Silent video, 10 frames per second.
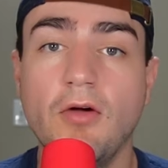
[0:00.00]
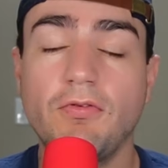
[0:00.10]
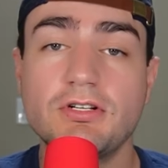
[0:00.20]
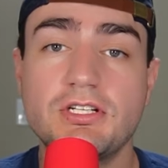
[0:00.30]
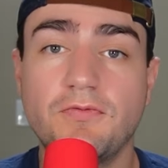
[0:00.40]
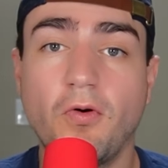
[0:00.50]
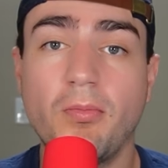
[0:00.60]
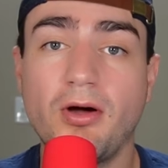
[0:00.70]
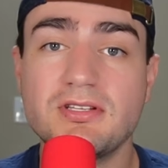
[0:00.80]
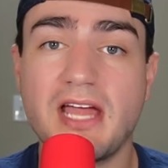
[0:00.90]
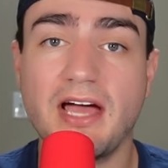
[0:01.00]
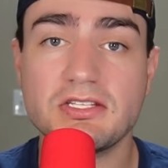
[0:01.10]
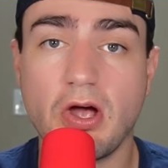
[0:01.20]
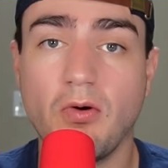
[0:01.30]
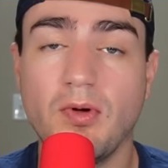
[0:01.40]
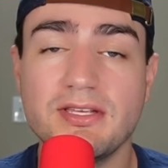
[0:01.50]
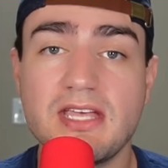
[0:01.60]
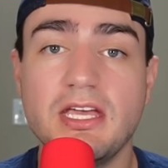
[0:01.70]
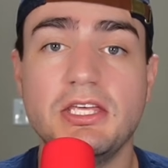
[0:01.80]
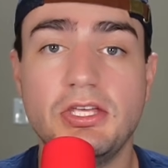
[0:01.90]
First and foremost, as always,
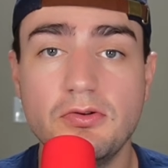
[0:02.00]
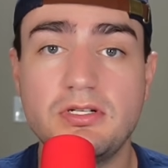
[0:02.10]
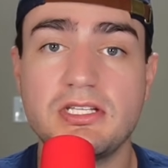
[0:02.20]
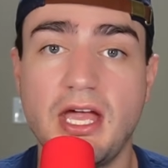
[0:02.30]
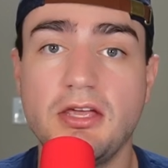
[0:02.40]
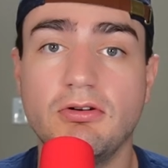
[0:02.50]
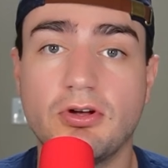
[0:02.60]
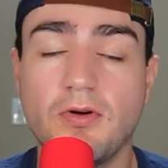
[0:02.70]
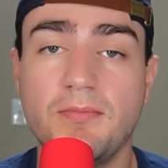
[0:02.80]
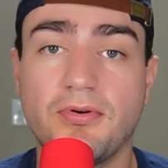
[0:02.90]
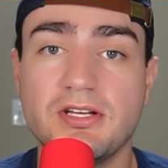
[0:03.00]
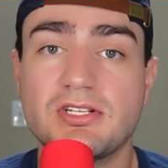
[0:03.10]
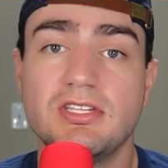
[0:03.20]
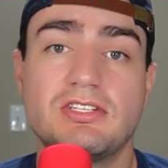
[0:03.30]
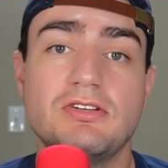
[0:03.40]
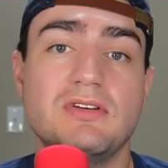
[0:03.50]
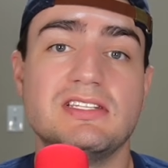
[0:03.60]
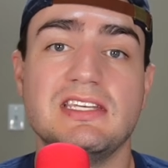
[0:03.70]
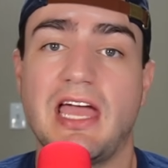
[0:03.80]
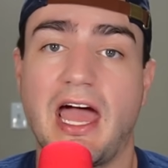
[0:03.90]
a huge thank you to Quinn Priester. This dude
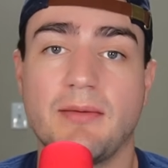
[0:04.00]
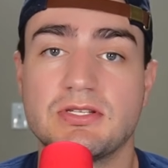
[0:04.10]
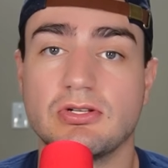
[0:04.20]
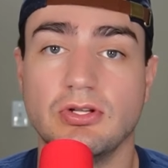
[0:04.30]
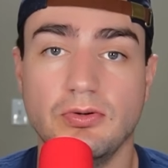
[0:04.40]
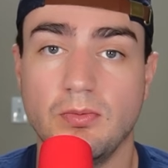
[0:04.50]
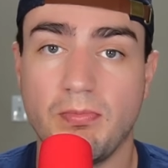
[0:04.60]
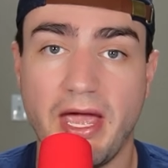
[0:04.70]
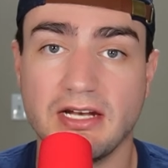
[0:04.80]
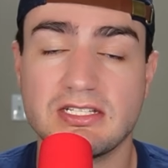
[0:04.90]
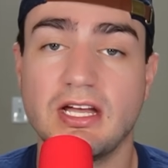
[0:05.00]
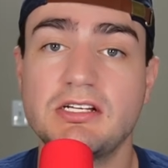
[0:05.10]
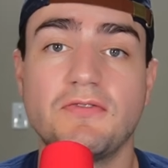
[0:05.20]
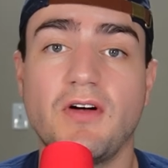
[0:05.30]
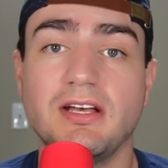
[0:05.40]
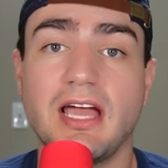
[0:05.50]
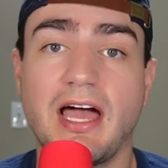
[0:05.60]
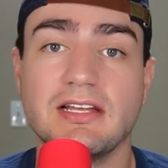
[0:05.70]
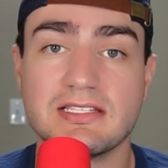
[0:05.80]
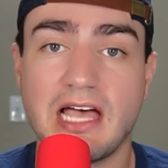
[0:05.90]
is the absolute man. Such a fun
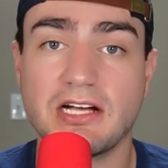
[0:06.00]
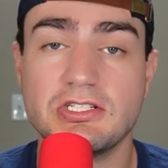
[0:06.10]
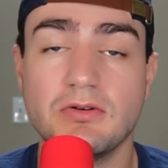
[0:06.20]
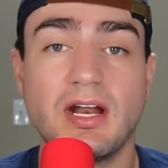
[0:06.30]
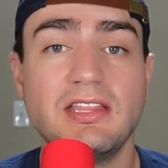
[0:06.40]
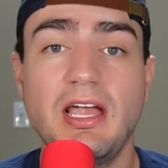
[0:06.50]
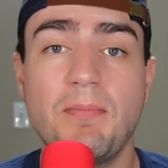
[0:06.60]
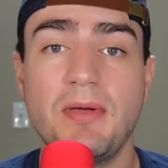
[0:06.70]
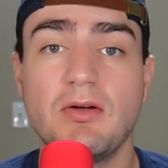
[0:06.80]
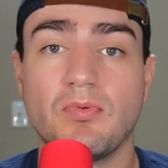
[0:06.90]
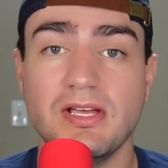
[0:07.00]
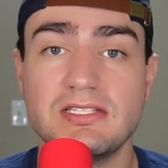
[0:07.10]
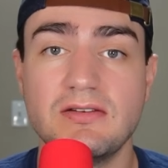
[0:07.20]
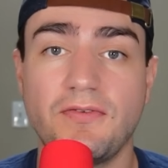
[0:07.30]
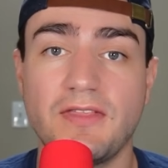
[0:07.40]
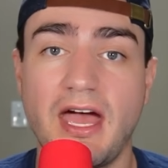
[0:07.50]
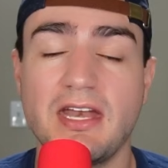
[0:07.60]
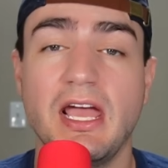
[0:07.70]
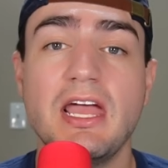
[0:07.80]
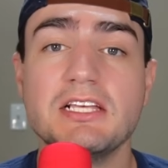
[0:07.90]
guy to talk to. And I think a big reason for
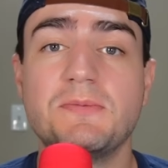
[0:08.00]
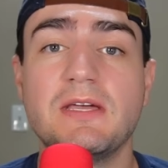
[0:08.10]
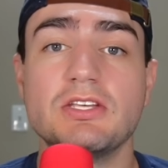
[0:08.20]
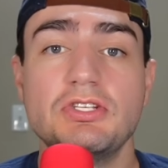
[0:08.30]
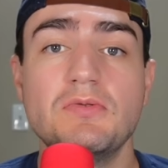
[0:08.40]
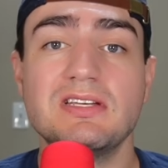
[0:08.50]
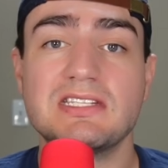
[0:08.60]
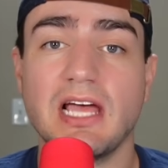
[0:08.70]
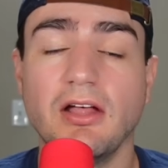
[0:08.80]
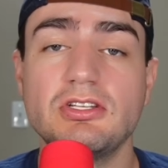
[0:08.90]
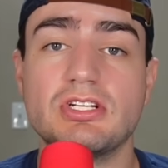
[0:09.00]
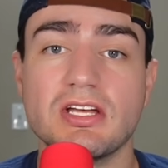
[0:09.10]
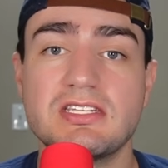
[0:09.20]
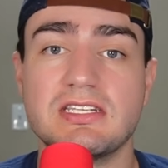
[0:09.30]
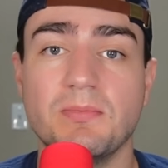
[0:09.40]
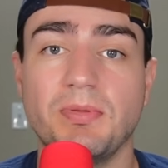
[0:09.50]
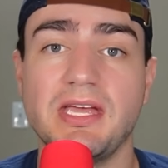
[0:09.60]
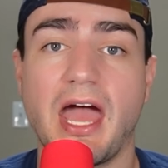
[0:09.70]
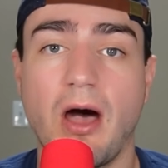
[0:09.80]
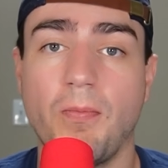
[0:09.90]
that is because you could tell just simply
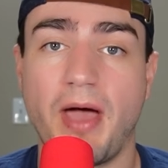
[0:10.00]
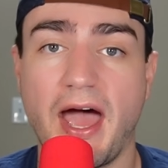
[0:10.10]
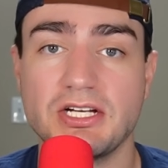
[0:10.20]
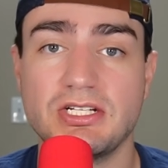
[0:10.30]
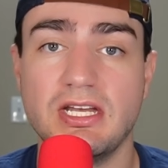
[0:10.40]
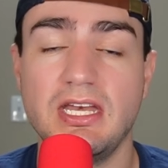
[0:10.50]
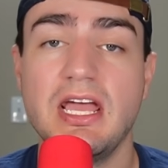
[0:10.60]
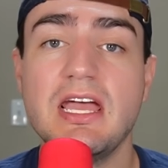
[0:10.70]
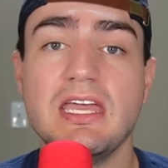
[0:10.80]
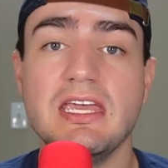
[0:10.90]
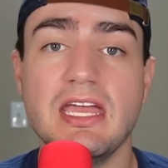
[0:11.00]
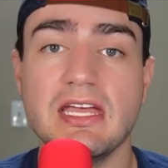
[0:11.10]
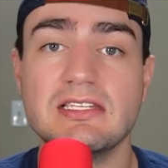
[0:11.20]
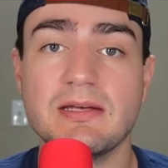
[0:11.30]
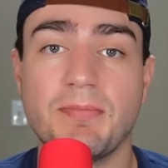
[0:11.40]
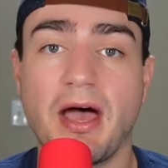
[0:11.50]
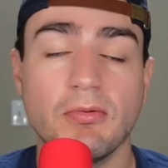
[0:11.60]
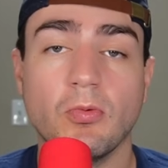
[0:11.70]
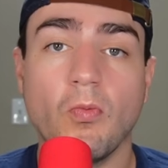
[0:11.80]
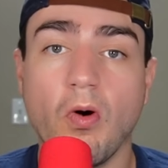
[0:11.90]
how passionate he is
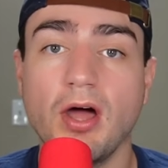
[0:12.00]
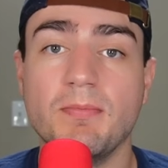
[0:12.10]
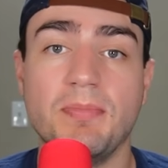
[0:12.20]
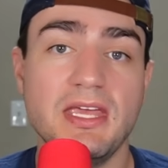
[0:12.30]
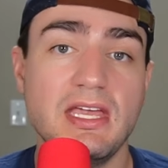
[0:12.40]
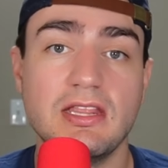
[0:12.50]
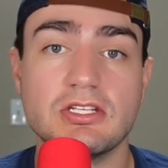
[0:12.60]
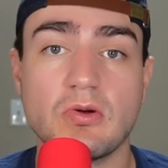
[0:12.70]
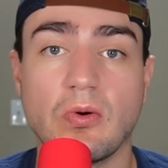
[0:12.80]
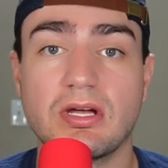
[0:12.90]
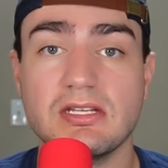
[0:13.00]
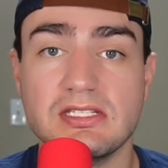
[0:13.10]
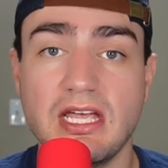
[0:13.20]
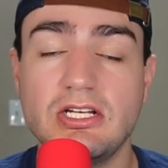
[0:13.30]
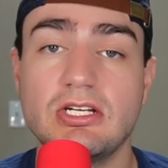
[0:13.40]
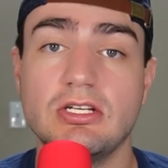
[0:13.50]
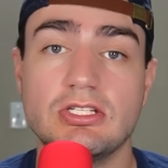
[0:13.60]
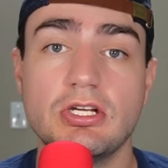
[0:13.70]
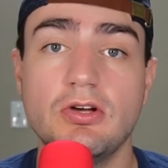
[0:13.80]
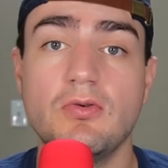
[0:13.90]
about, one, being in this organization, and
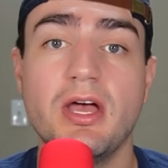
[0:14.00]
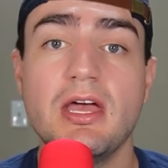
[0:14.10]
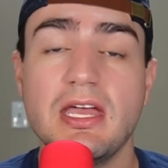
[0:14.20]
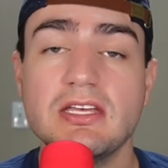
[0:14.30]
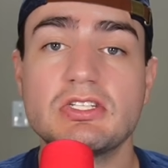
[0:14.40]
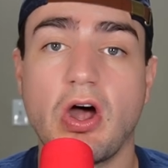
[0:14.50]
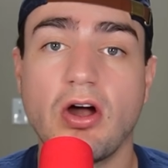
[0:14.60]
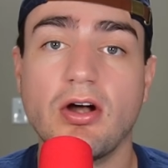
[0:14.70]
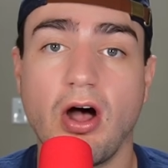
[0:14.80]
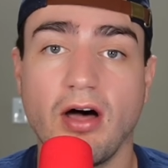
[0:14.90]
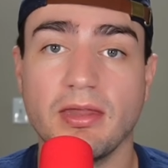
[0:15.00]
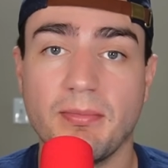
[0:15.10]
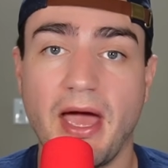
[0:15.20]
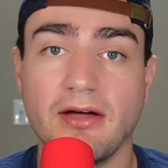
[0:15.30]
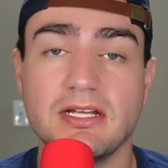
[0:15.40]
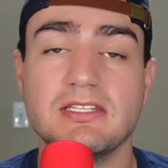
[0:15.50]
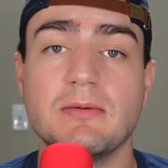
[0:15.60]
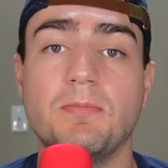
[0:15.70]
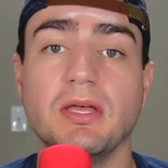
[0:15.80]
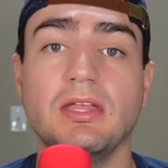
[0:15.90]
two, his art on the mound, his
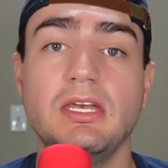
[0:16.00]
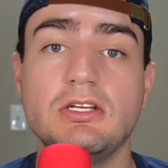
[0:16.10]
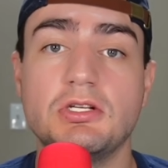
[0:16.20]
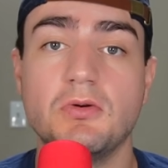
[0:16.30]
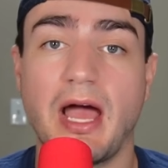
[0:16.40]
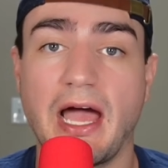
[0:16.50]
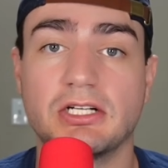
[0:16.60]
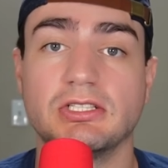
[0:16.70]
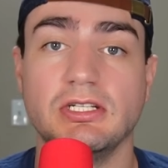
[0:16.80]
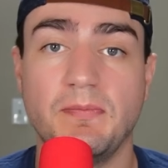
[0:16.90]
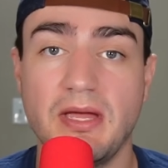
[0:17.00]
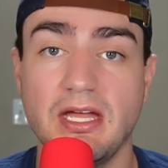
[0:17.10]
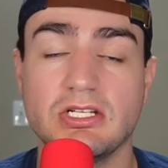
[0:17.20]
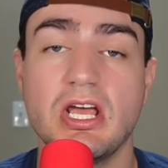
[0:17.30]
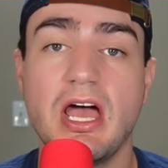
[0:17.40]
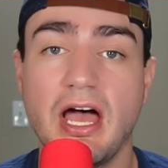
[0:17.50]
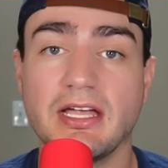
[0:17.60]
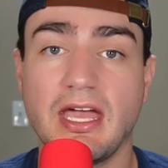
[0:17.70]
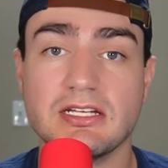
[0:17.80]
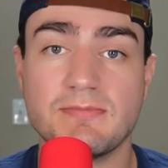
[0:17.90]
ability to actually pitch
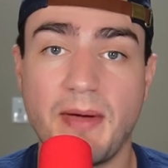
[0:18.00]
against